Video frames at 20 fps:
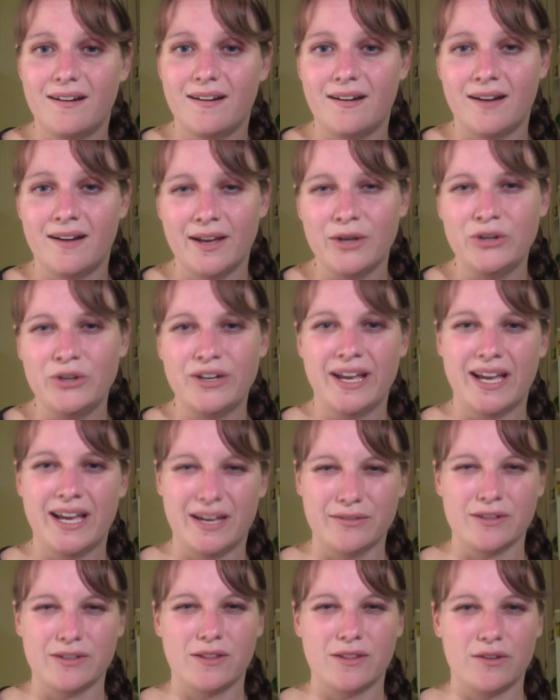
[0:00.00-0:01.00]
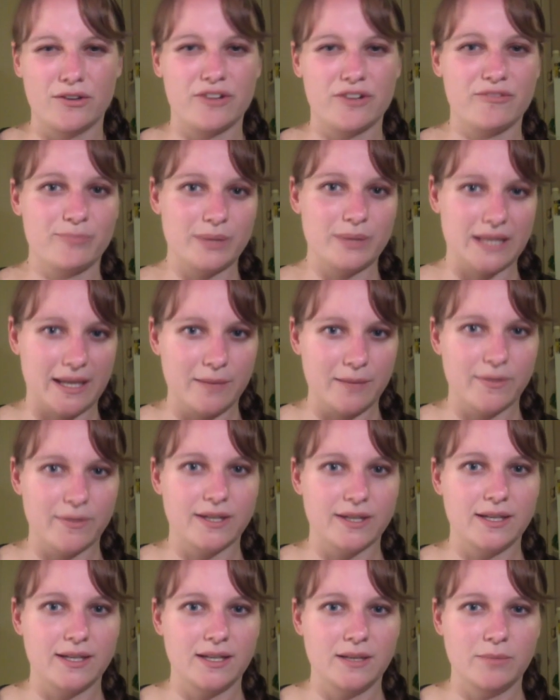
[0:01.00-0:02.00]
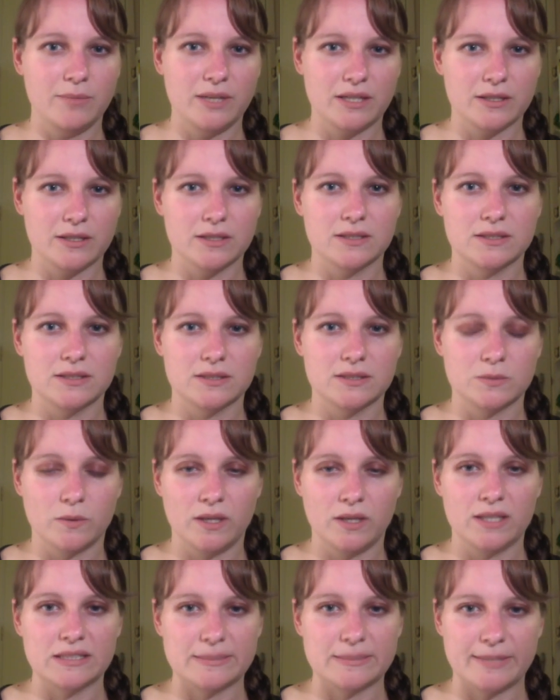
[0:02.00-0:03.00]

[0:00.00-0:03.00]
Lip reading: I don't have a lot of play money because we